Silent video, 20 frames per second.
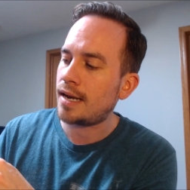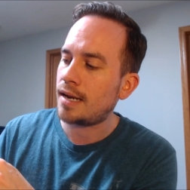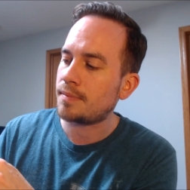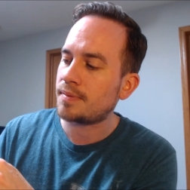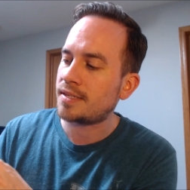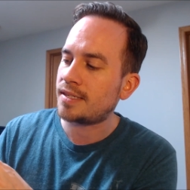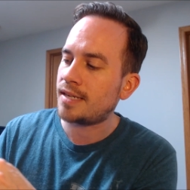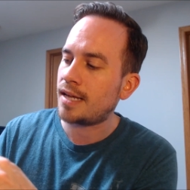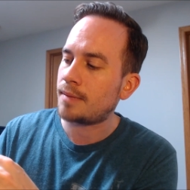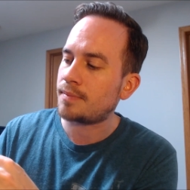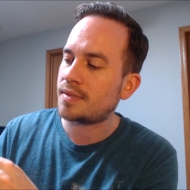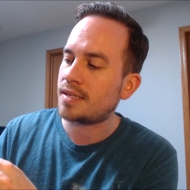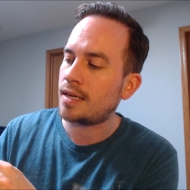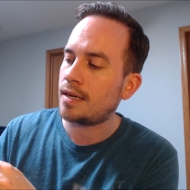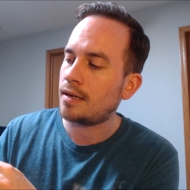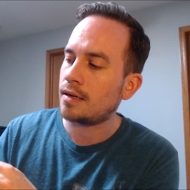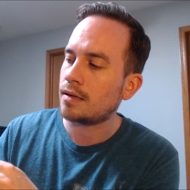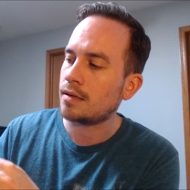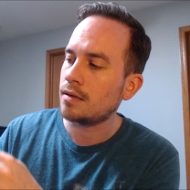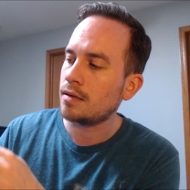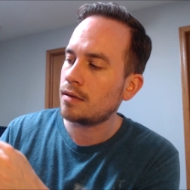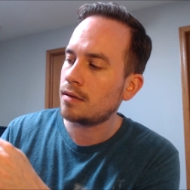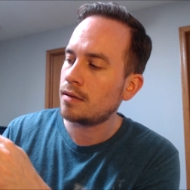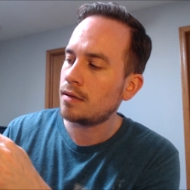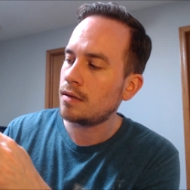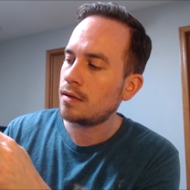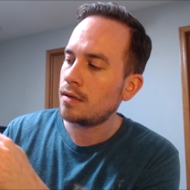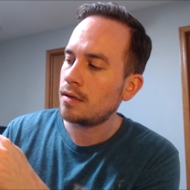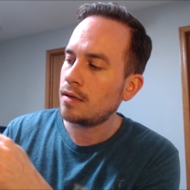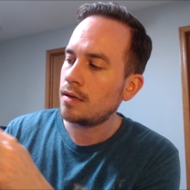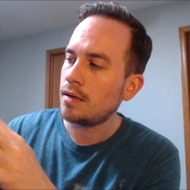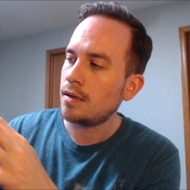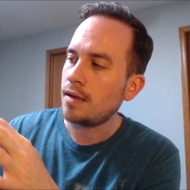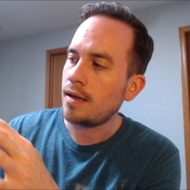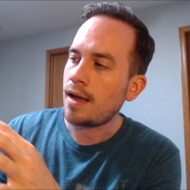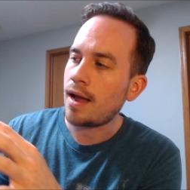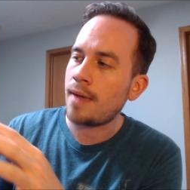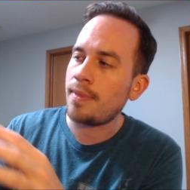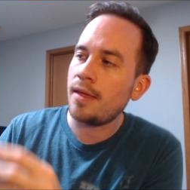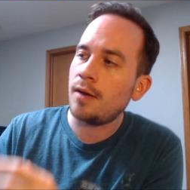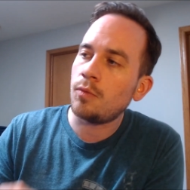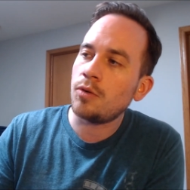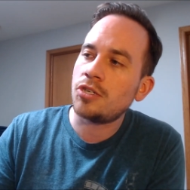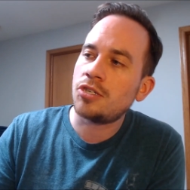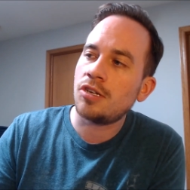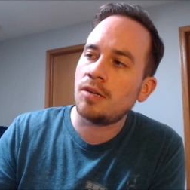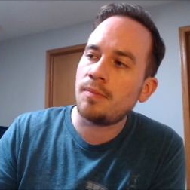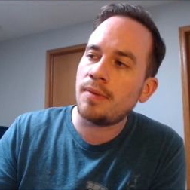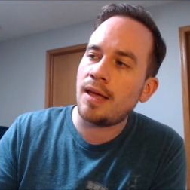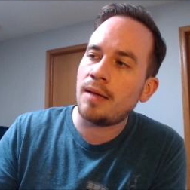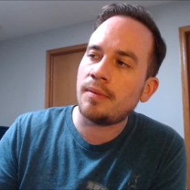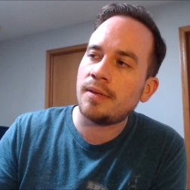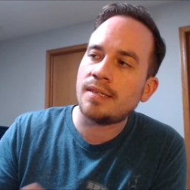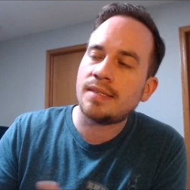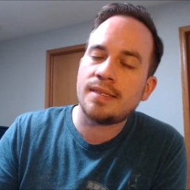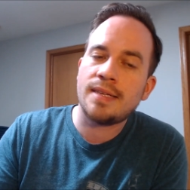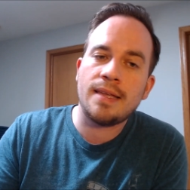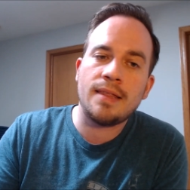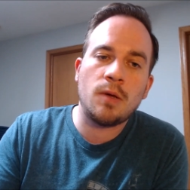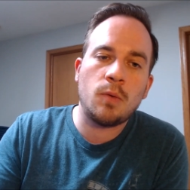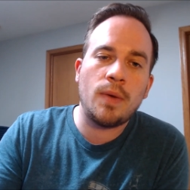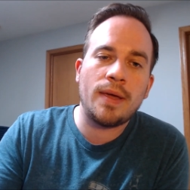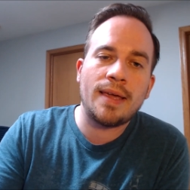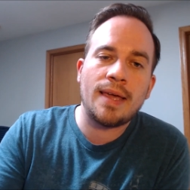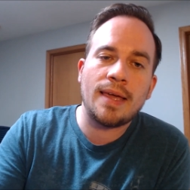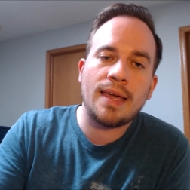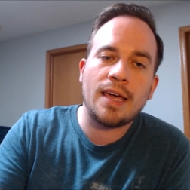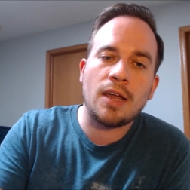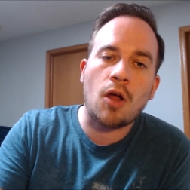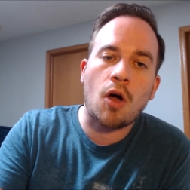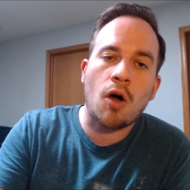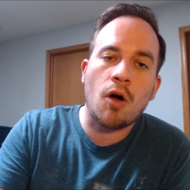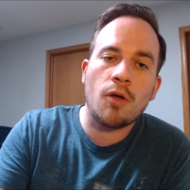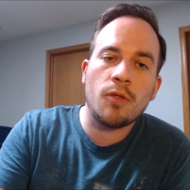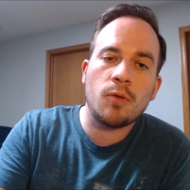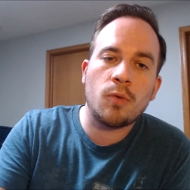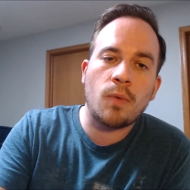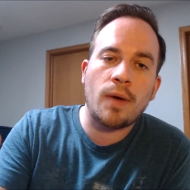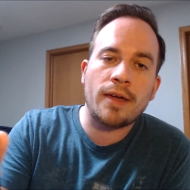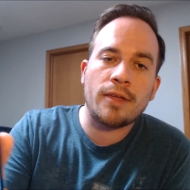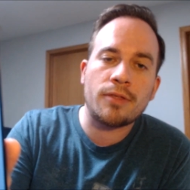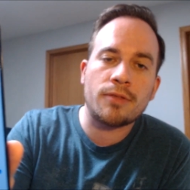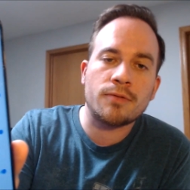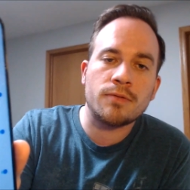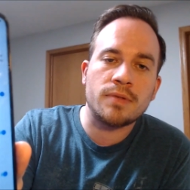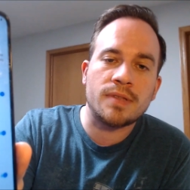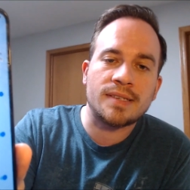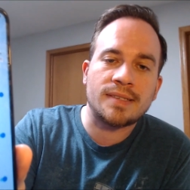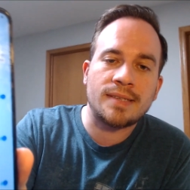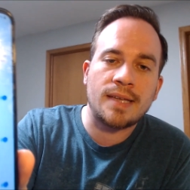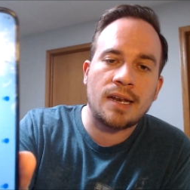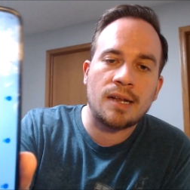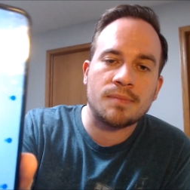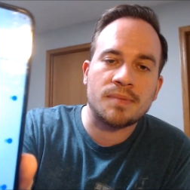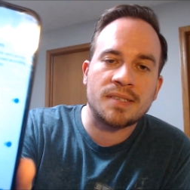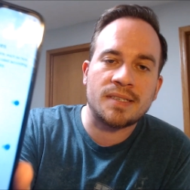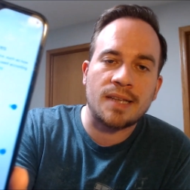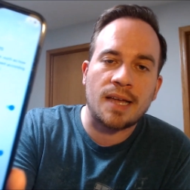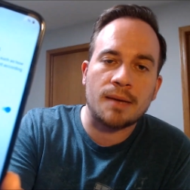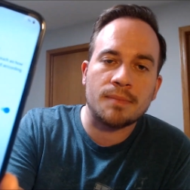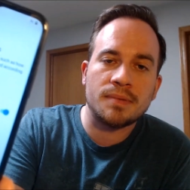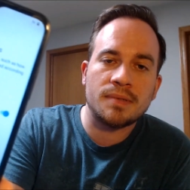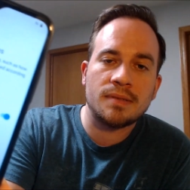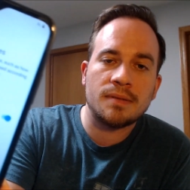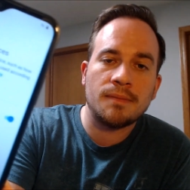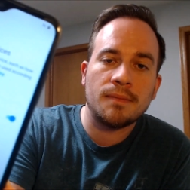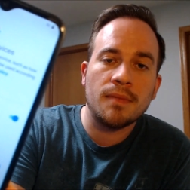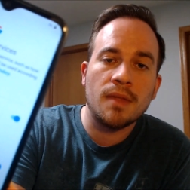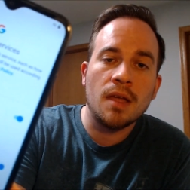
steps here. And then we should be able to see that we can get all the way through the setup steps.